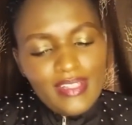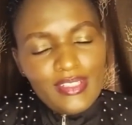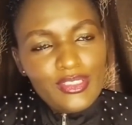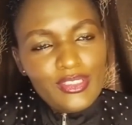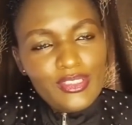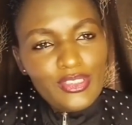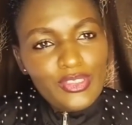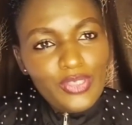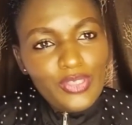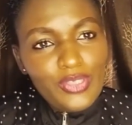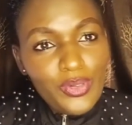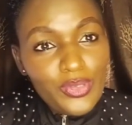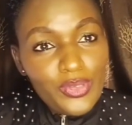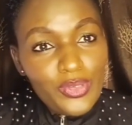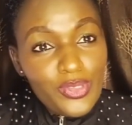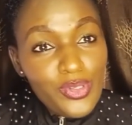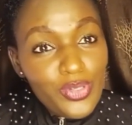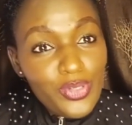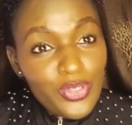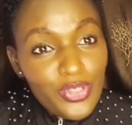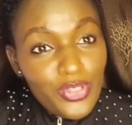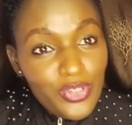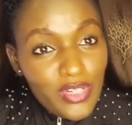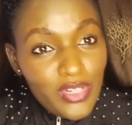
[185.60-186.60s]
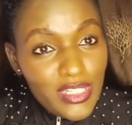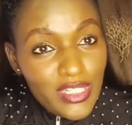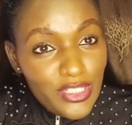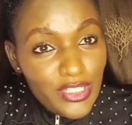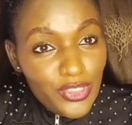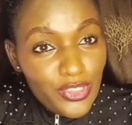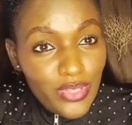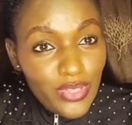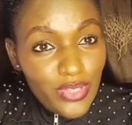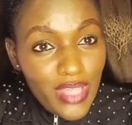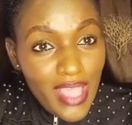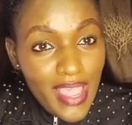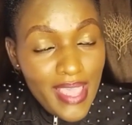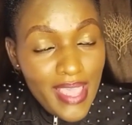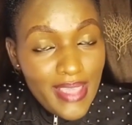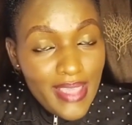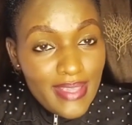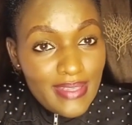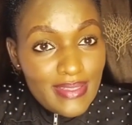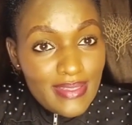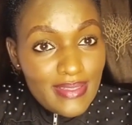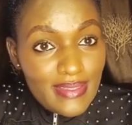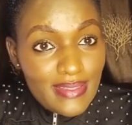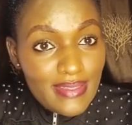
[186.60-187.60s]
So look straight into their
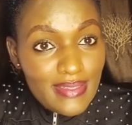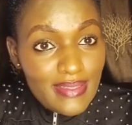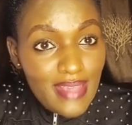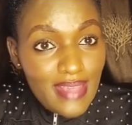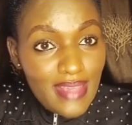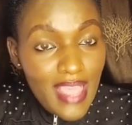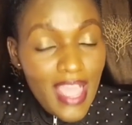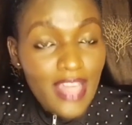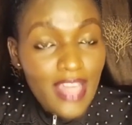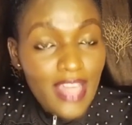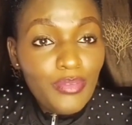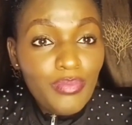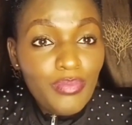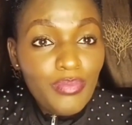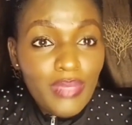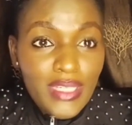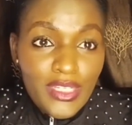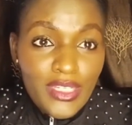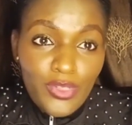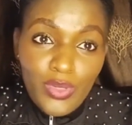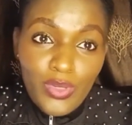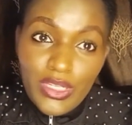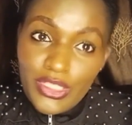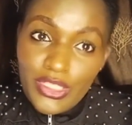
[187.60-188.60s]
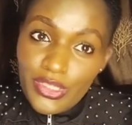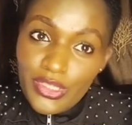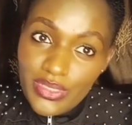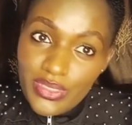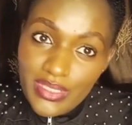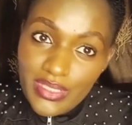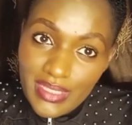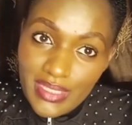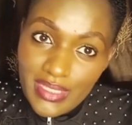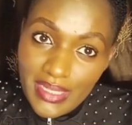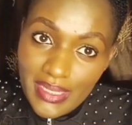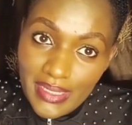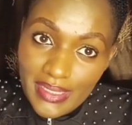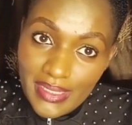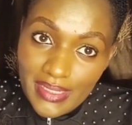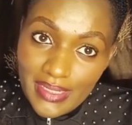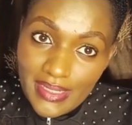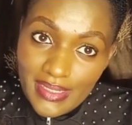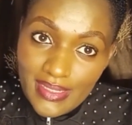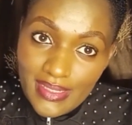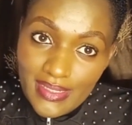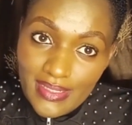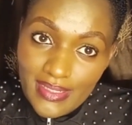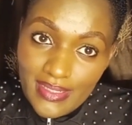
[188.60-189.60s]
eyes and mean what you're
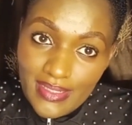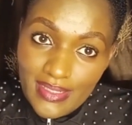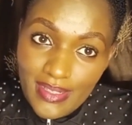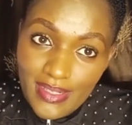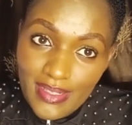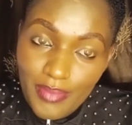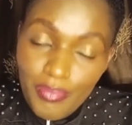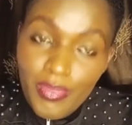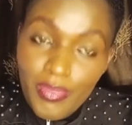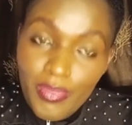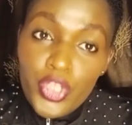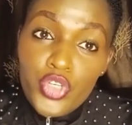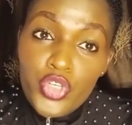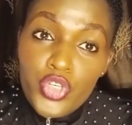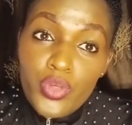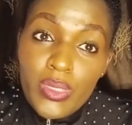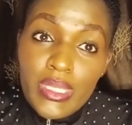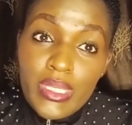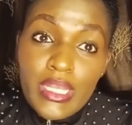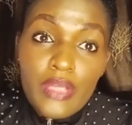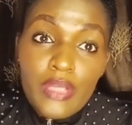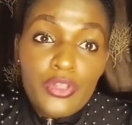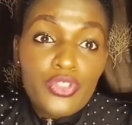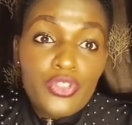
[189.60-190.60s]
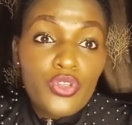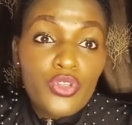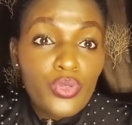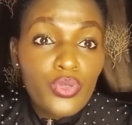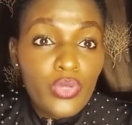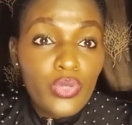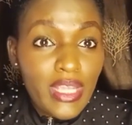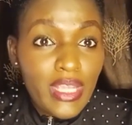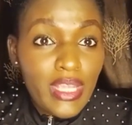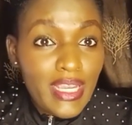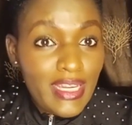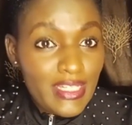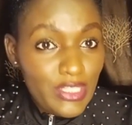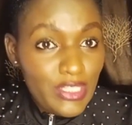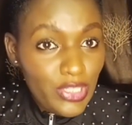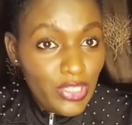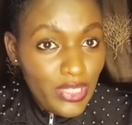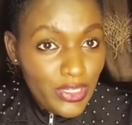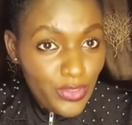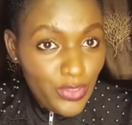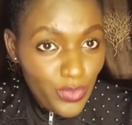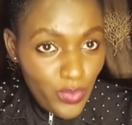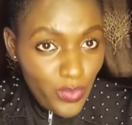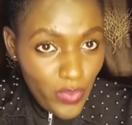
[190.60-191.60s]
saying. Make sure they're also looking at you
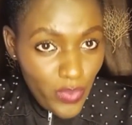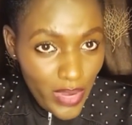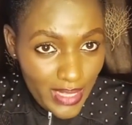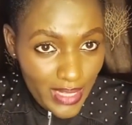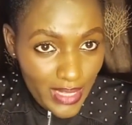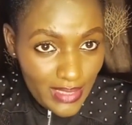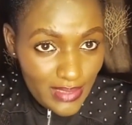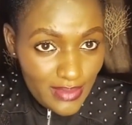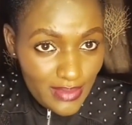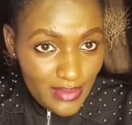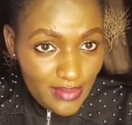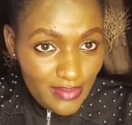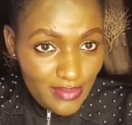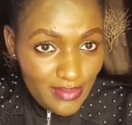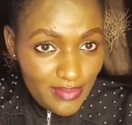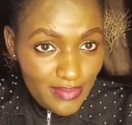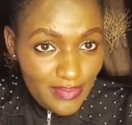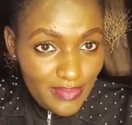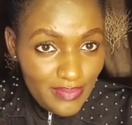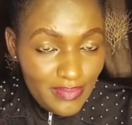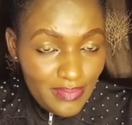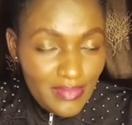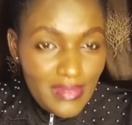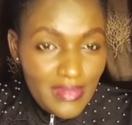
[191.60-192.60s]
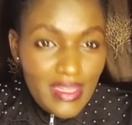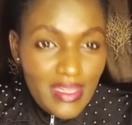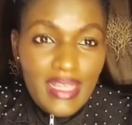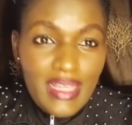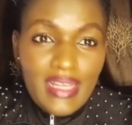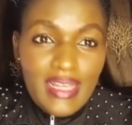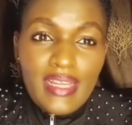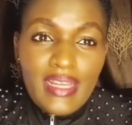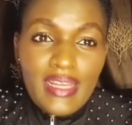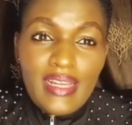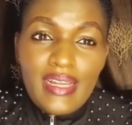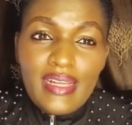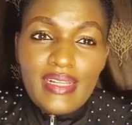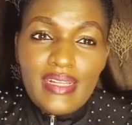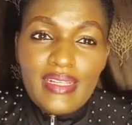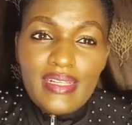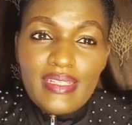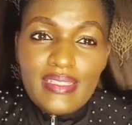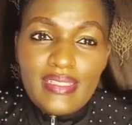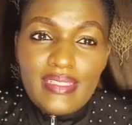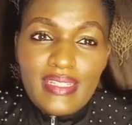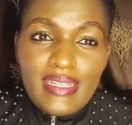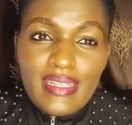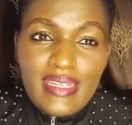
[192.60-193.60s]
as well.
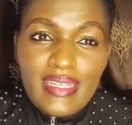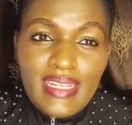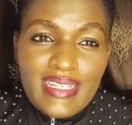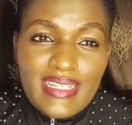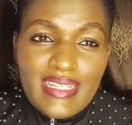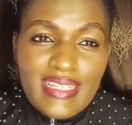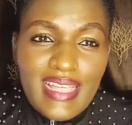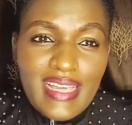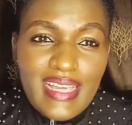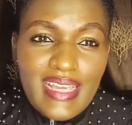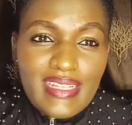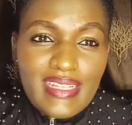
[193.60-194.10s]
The next